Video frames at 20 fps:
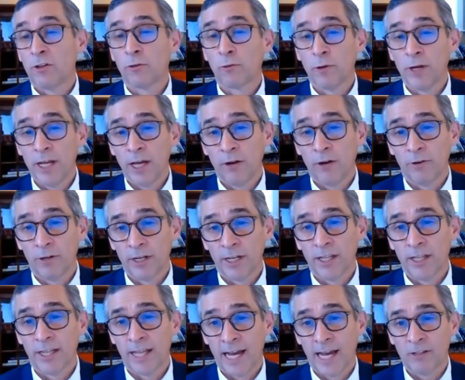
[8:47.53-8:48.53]

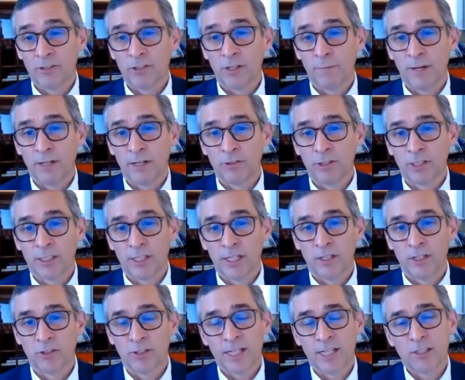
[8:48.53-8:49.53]
300,000 metric
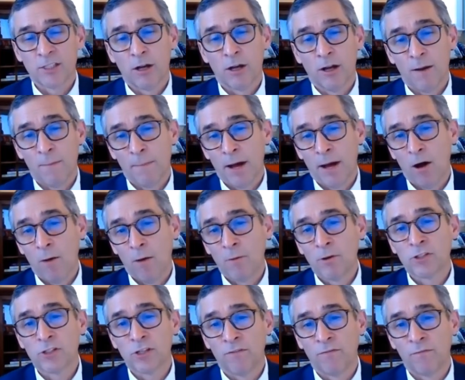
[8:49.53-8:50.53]
tons. So that's a, a,
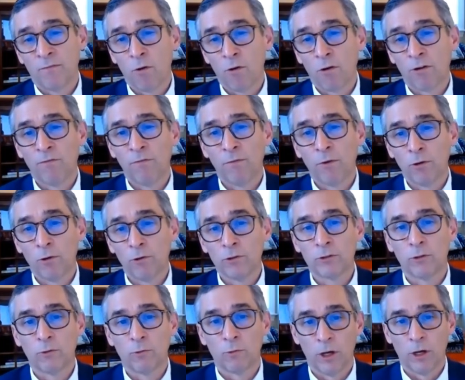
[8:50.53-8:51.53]
almost a
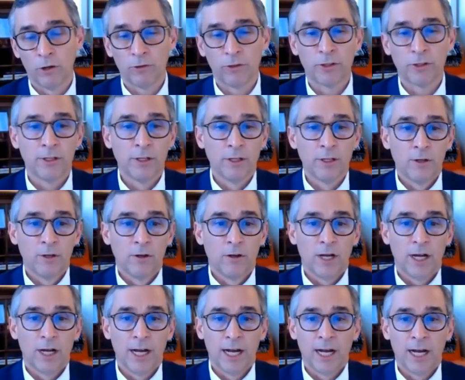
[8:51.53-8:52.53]
fourfold growth
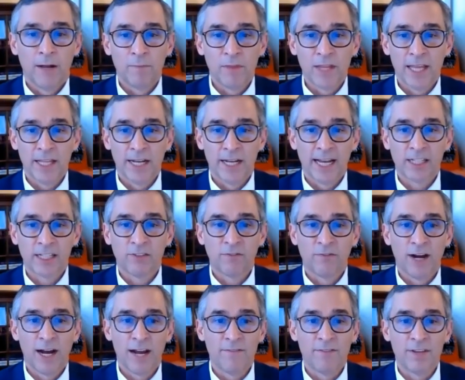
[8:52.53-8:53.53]
um, in the next
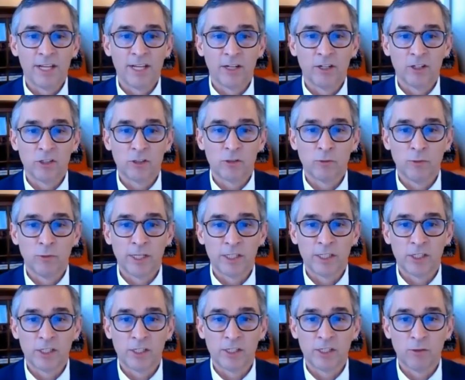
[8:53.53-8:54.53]
five years,
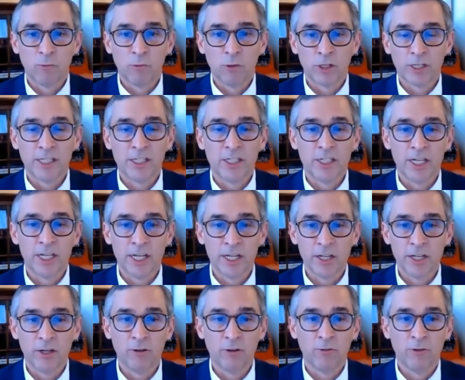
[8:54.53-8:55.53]
which will
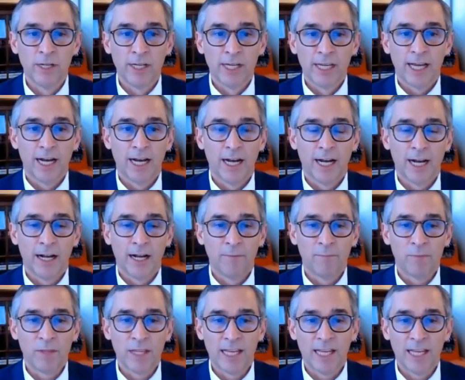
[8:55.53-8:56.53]
continue
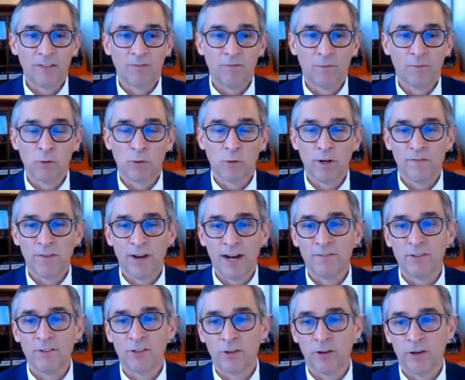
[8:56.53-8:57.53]
um, in from
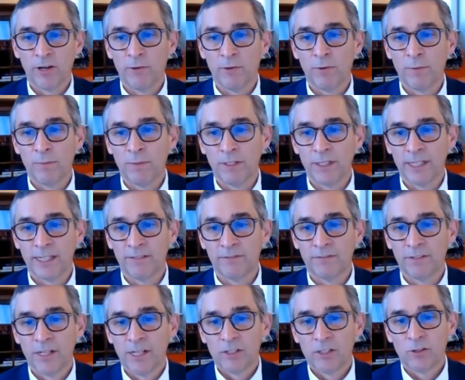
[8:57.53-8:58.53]
25 to 30, we
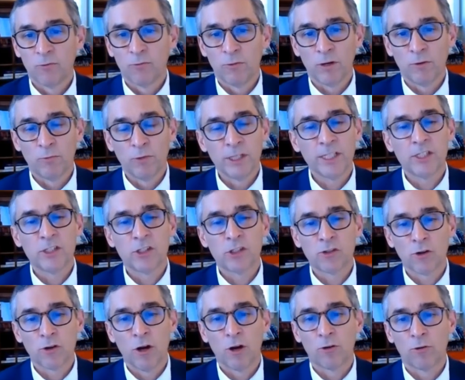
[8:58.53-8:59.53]
believe. So really
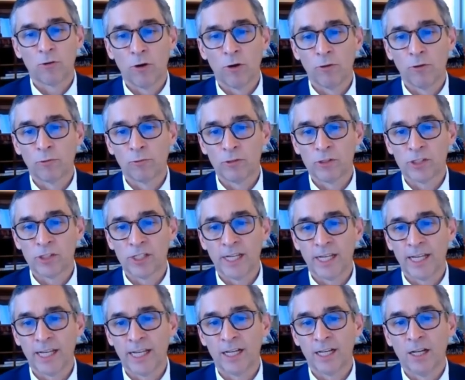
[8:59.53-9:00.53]
strong growth we're
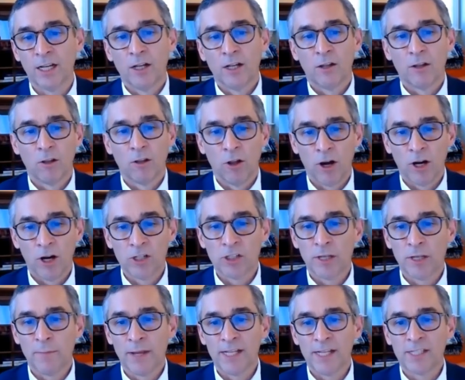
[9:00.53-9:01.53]
seeing,
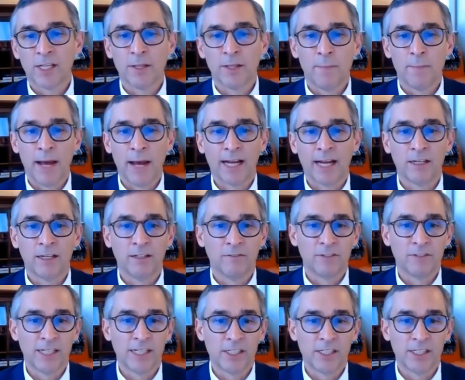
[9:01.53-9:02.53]
largely based on the back
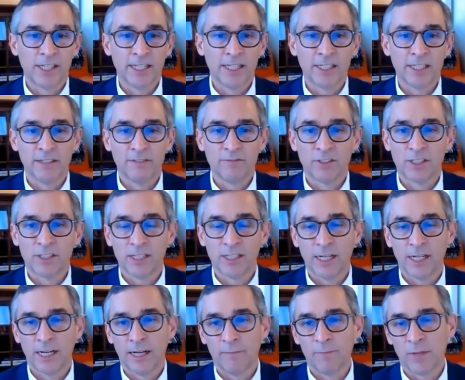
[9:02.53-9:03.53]
of incentives
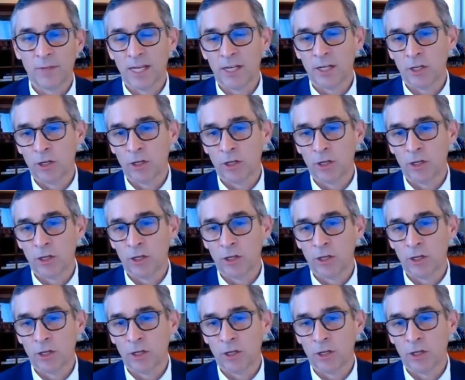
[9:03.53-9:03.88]
um, in